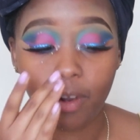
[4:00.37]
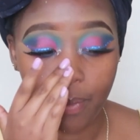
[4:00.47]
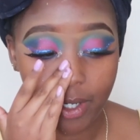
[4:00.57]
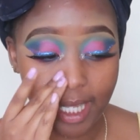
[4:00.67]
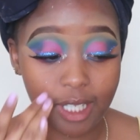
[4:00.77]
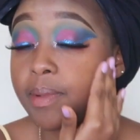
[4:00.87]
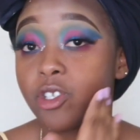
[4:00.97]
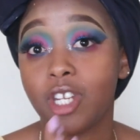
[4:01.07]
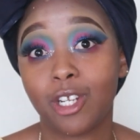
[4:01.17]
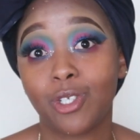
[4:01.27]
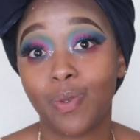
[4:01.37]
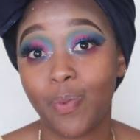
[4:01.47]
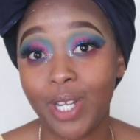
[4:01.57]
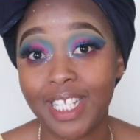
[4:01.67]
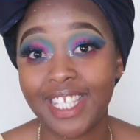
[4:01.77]
for broadcast, introduction to
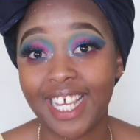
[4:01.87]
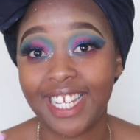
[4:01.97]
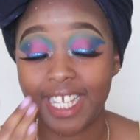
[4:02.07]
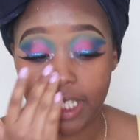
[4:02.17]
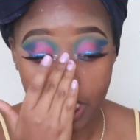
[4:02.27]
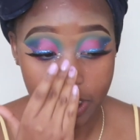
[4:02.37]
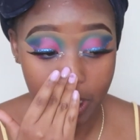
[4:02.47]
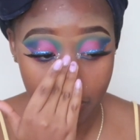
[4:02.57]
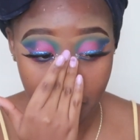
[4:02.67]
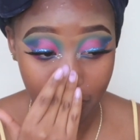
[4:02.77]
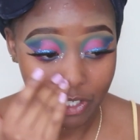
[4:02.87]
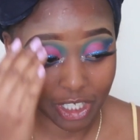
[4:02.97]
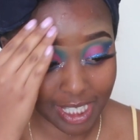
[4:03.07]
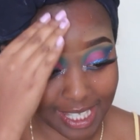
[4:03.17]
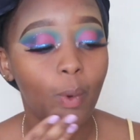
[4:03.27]
print techniques and
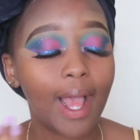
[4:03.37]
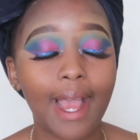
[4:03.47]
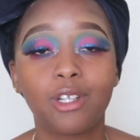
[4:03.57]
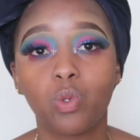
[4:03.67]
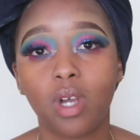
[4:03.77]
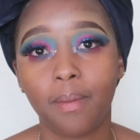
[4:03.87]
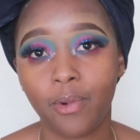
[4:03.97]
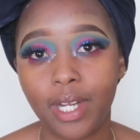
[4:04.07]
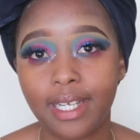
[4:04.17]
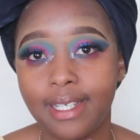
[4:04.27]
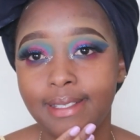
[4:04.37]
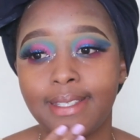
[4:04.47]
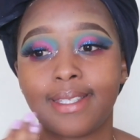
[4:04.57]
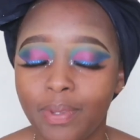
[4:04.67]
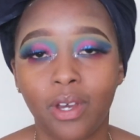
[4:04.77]
technologies. Why I took a break is
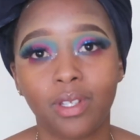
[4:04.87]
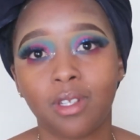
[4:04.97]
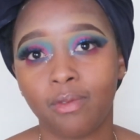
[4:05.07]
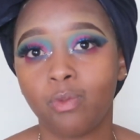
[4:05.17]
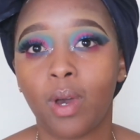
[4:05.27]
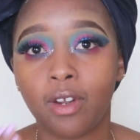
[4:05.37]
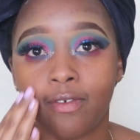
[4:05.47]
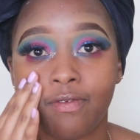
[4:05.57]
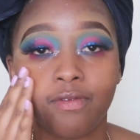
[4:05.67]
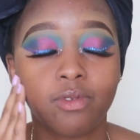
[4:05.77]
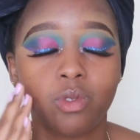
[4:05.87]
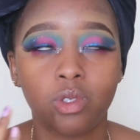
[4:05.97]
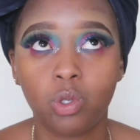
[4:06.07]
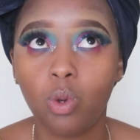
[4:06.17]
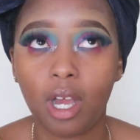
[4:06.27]
because of
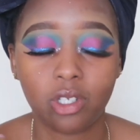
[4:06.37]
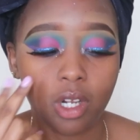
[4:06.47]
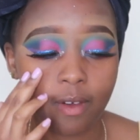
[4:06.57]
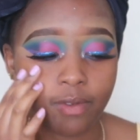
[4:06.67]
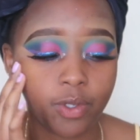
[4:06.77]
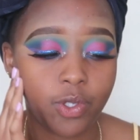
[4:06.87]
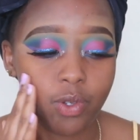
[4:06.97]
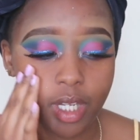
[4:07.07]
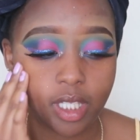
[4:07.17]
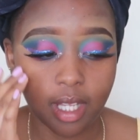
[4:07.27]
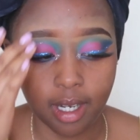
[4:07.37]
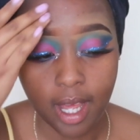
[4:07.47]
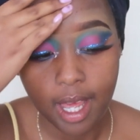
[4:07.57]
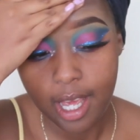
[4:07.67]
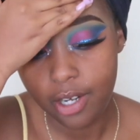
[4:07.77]
two actually of those units that
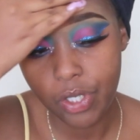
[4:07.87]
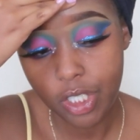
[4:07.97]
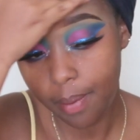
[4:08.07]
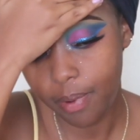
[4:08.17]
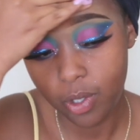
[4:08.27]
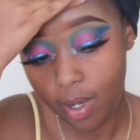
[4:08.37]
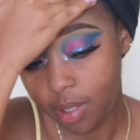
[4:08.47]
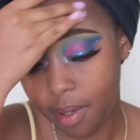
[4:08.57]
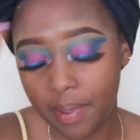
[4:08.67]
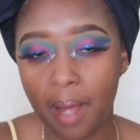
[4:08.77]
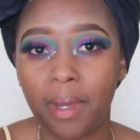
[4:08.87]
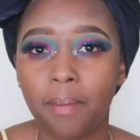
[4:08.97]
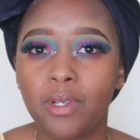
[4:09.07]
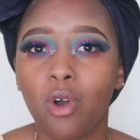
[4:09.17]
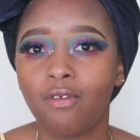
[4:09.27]
it reached a point where they were becoming a
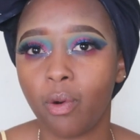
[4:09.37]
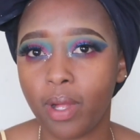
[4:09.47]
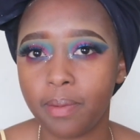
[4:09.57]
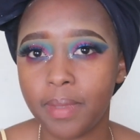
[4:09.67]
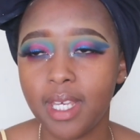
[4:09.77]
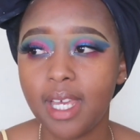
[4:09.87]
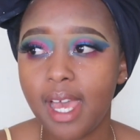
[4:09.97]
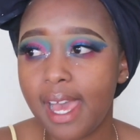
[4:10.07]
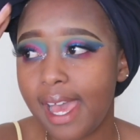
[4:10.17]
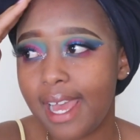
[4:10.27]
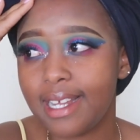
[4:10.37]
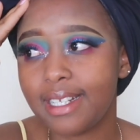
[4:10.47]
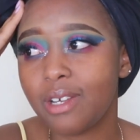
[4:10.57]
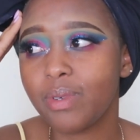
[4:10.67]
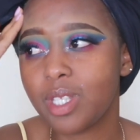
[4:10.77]
bit overwhelming,
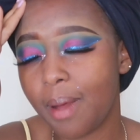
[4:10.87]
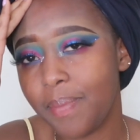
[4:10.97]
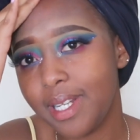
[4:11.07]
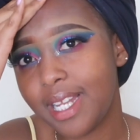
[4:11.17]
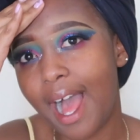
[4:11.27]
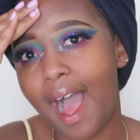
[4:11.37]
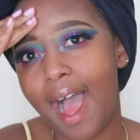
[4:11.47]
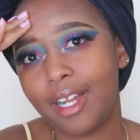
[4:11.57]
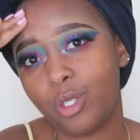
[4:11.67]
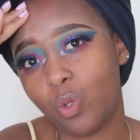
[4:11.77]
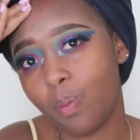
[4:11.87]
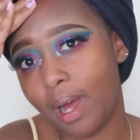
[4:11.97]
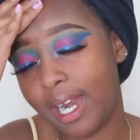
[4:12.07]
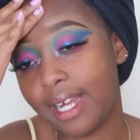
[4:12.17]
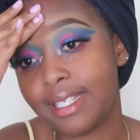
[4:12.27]
and it was a bit hard to
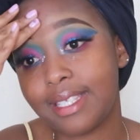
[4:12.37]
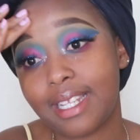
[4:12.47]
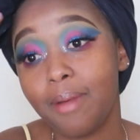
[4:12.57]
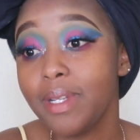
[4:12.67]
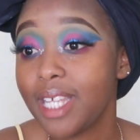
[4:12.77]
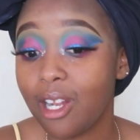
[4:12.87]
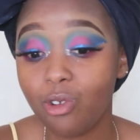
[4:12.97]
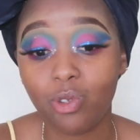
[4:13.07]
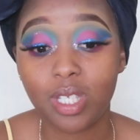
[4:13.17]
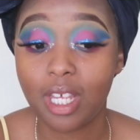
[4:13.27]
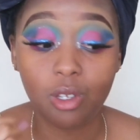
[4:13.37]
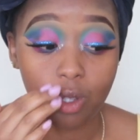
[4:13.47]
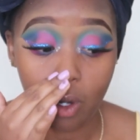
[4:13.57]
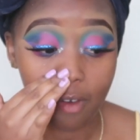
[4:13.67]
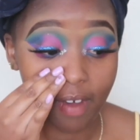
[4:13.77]
balance. Let me tell you, USIU is
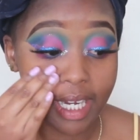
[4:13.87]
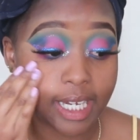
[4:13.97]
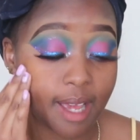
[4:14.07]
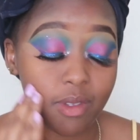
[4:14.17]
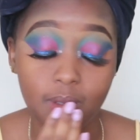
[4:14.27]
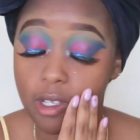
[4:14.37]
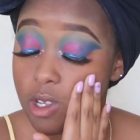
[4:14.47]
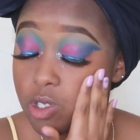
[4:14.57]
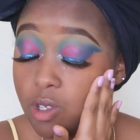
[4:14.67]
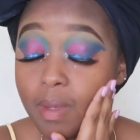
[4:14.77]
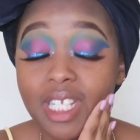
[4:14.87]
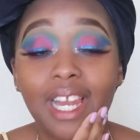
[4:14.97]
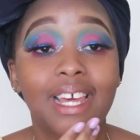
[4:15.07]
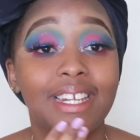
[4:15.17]
not all fun and games, especially it's not Maisha